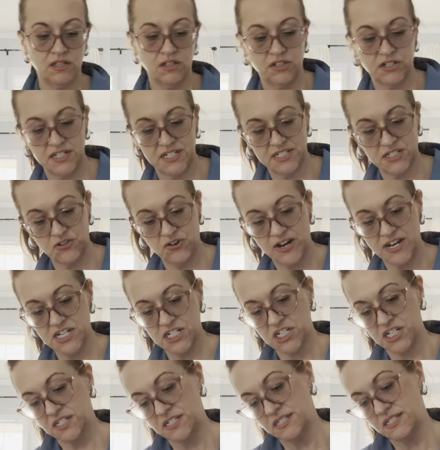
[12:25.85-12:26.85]
goodness
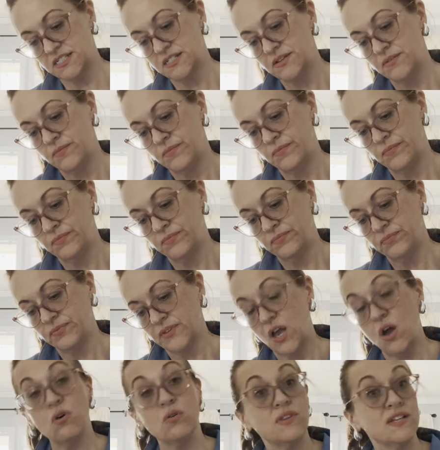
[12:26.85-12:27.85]
gracious.
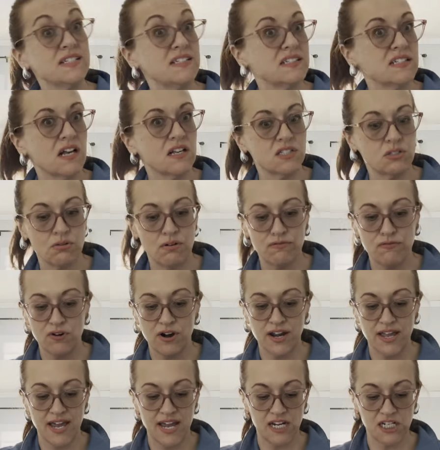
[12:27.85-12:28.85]
Oh, this is also a
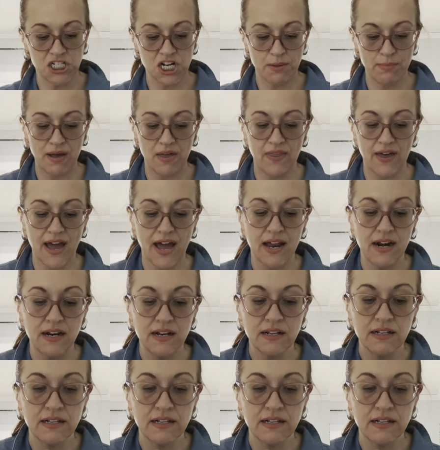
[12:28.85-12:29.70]
40H, how about that?